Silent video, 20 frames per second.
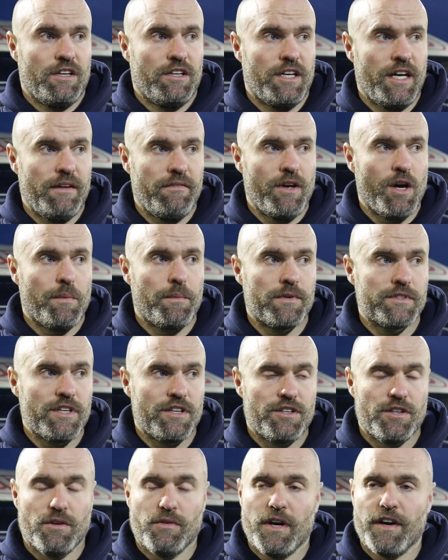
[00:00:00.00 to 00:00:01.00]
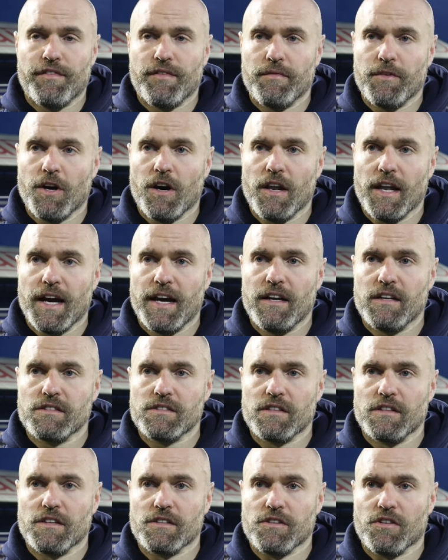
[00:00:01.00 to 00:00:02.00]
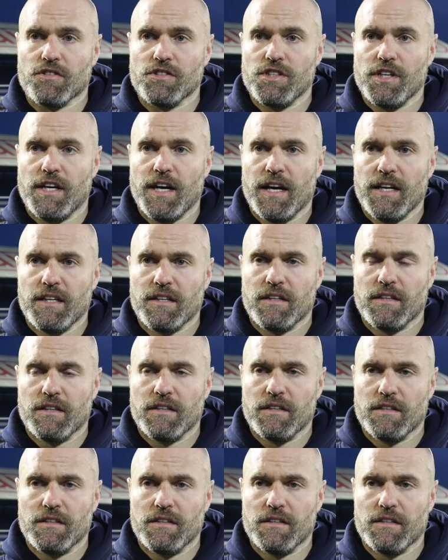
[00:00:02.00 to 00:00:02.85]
keep the opposition away from your line as, as long as you can.